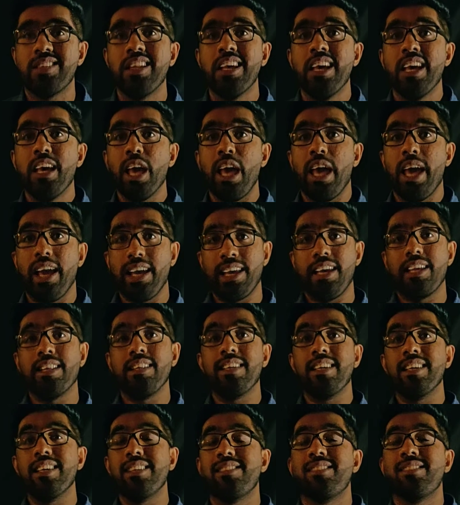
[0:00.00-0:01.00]
Again,
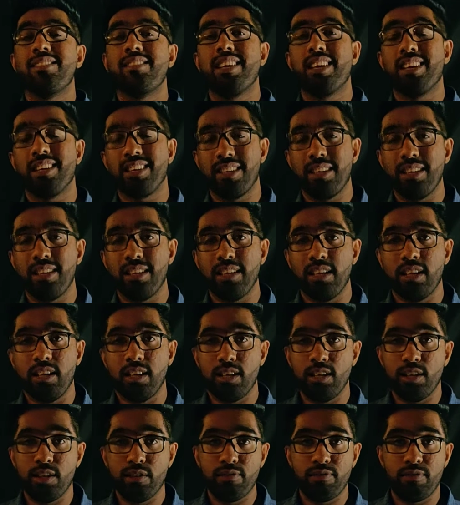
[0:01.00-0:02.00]
it's taken
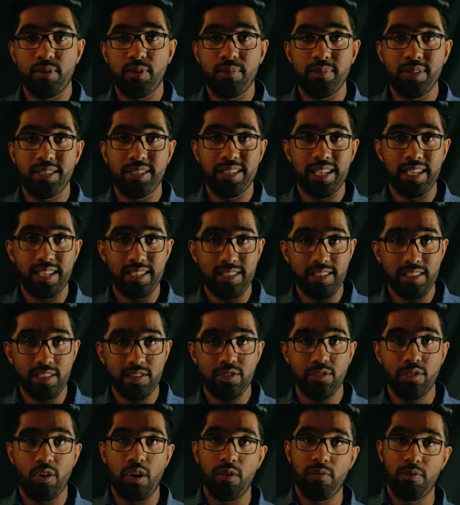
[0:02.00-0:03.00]
from the data
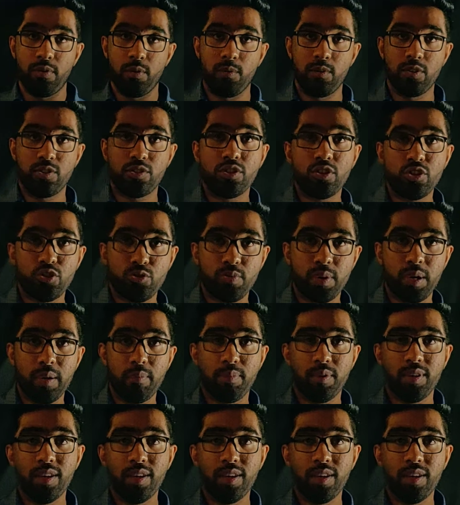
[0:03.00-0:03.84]
of a research paper